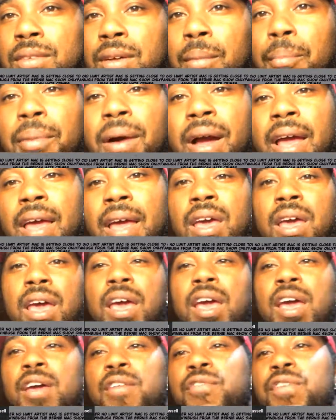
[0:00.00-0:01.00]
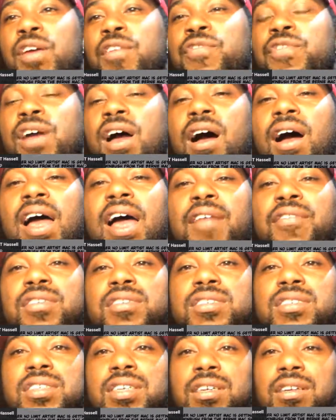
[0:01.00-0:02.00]
But if y'all
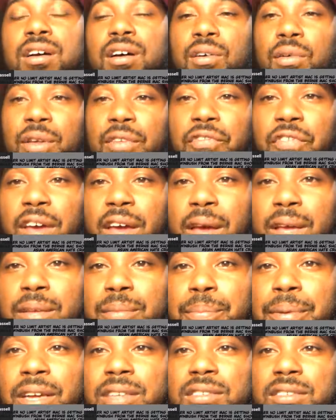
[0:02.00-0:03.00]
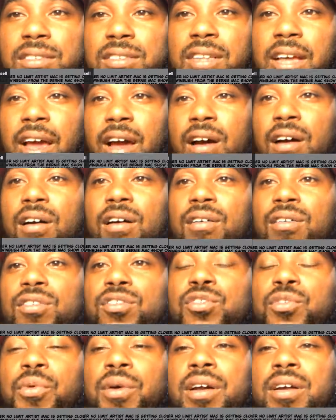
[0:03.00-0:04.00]
haven't seen the OnlyFans pictures, they are
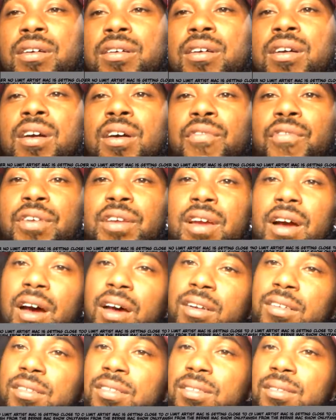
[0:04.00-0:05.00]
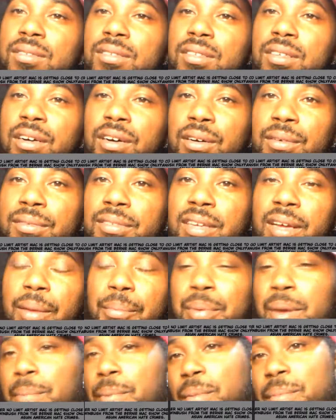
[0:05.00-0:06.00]
on Twitter for y'all to, what I'm
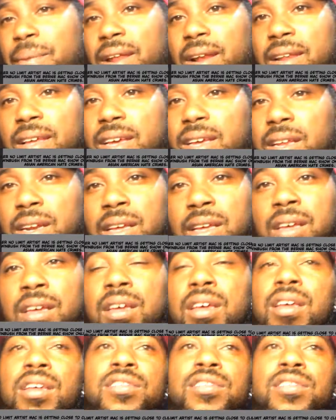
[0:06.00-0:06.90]
saying, people been leaking it.